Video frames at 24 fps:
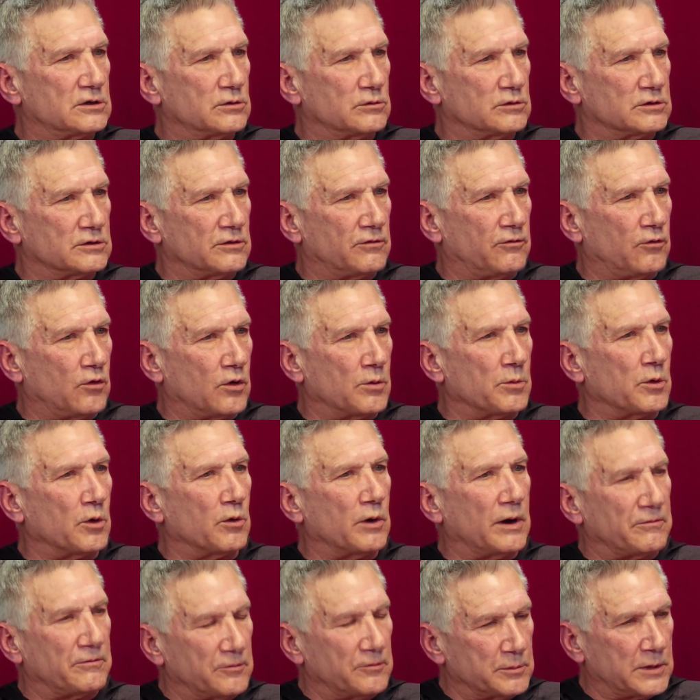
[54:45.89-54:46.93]
who was a former
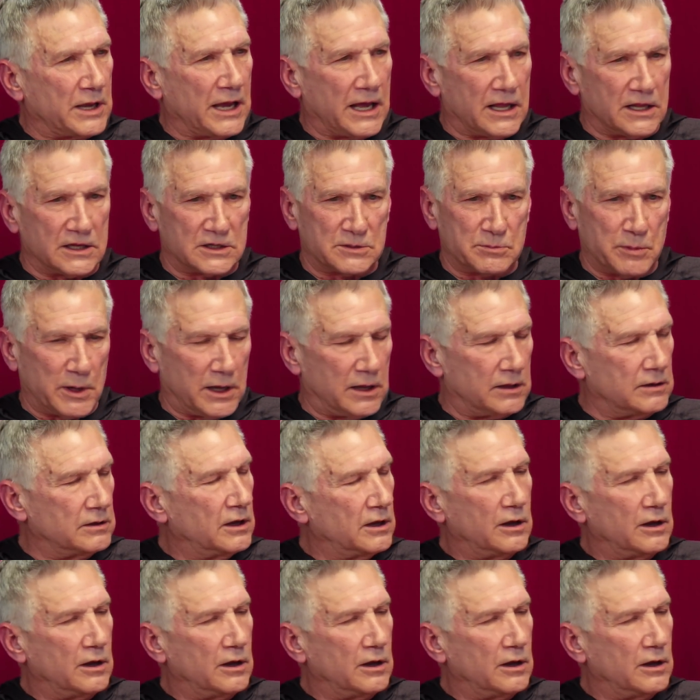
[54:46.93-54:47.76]
rep from Kalispell,